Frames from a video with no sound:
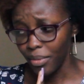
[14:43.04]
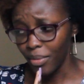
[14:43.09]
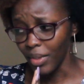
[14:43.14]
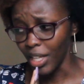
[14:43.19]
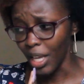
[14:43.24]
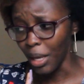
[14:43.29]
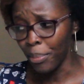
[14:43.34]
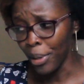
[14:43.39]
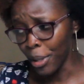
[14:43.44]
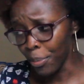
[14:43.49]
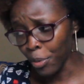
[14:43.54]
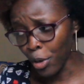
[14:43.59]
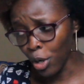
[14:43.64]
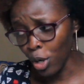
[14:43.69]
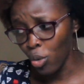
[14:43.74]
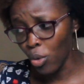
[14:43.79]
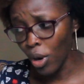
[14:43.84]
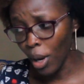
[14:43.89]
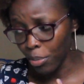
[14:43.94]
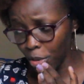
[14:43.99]
people who
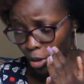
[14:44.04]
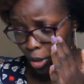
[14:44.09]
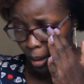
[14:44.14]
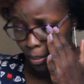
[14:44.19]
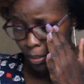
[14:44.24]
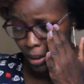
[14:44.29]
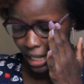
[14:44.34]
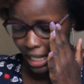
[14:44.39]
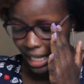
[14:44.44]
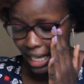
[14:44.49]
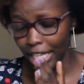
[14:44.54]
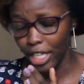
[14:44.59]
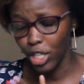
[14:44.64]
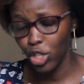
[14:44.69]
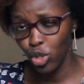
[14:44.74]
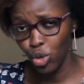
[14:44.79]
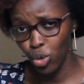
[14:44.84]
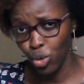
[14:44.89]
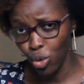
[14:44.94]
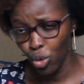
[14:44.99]
are probably like
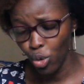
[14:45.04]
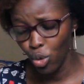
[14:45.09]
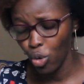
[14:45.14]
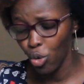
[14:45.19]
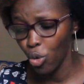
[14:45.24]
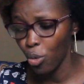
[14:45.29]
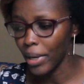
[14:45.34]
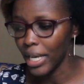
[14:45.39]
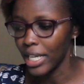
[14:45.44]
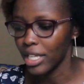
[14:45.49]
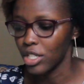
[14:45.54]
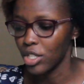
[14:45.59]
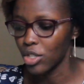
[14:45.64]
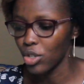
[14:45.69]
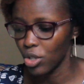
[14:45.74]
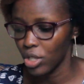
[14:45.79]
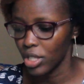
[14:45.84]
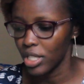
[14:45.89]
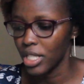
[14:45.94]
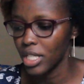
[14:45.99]
you, who might not
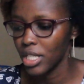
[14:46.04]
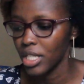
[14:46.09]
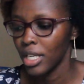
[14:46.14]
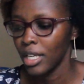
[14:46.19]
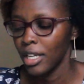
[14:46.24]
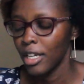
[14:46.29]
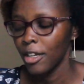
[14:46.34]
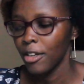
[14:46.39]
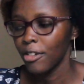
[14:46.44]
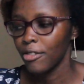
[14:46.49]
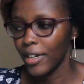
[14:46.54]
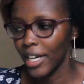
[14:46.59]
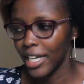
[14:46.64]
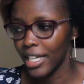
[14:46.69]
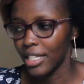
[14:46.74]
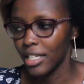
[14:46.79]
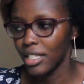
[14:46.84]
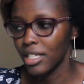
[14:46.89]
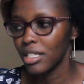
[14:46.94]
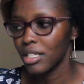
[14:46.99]

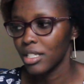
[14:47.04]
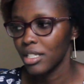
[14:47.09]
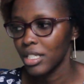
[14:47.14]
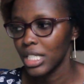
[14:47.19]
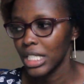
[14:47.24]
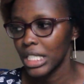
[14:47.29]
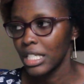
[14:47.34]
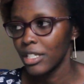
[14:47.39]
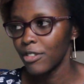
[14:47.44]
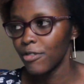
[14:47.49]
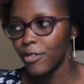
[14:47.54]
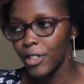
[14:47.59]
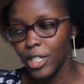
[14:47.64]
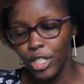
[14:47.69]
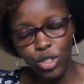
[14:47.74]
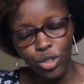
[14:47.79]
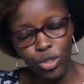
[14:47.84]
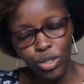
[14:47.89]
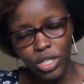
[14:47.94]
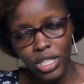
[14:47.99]
find
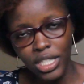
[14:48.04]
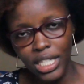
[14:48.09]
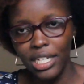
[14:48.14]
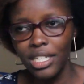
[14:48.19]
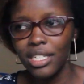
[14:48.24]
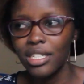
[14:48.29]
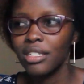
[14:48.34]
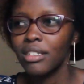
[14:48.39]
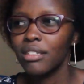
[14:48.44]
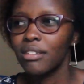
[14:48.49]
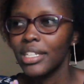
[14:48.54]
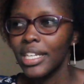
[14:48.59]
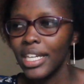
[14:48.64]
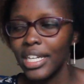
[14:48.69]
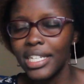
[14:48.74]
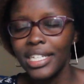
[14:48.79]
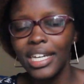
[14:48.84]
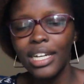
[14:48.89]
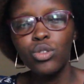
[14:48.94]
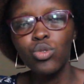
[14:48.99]
videos that cater
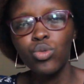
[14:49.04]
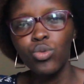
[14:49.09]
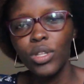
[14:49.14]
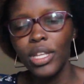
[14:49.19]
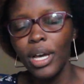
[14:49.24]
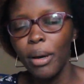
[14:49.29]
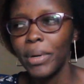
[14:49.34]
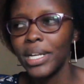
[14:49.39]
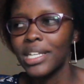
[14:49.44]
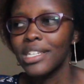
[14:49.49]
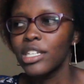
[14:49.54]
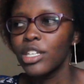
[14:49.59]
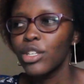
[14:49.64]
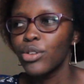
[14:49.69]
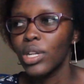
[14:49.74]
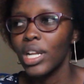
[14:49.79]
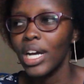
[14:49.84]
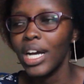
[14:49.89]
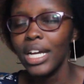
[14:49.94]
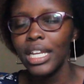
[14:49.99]
to their
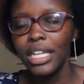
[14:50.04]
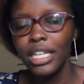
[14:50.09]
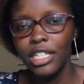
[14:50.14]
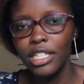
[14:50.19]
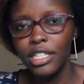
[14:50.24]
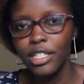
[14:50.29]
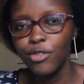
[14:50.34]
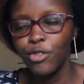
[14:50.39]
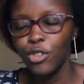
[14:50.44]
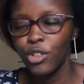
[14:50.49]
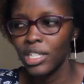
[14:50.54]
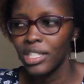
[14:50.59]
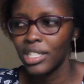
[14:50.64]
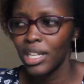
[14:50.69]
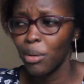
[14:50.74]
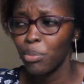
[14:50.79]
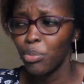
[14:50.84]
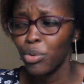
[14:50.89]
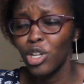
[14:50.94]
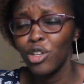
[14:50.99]
particular needs. For example,
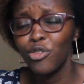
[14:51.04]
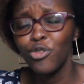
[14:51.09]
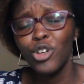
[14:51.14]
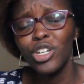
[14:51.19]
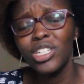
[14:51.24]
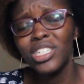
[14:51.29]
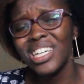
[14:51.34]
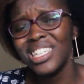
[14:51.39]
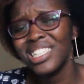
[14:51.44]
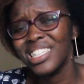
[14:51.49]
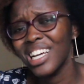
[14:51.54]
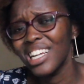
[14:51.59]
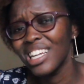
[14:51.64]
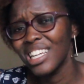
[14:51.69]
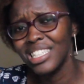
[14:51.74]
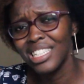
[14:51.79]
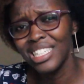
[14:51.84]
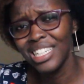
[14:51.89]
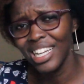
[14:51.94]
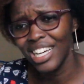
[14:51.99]
if you're just a lazy
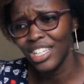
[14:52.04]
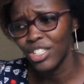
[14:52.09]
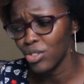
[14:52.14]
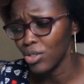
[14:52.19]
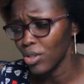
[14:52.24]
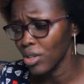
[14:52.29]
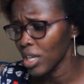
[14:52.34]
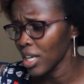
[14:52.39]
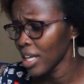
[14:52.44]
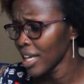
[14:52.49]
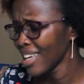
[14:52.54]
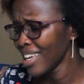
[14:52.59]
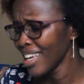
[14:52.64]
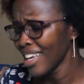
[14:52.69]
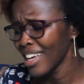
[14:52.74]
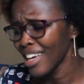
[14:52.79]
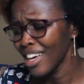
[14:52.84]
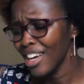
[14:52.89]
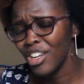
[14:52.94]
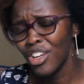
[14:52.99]
natural
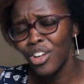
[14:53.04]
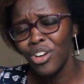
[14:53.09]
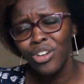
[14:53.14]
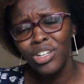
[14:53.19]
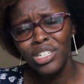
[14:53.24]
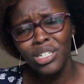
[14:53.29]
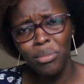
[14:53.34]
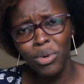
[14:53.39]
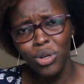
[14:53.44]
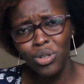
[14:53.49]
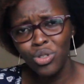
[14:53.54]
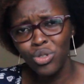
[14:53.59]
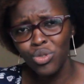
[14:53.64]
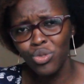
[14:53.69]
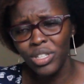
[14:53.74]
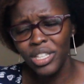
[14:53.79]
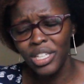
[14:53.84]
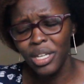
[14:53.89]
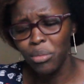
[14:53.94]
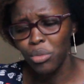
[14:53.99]
and you're not about doing
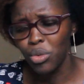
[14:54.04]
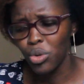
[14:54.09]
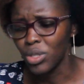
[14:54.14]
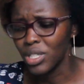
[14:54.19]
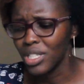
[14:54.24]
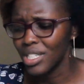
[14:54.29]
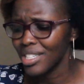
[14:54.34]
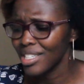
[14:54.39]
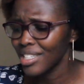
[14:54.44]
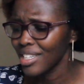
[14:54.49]
the most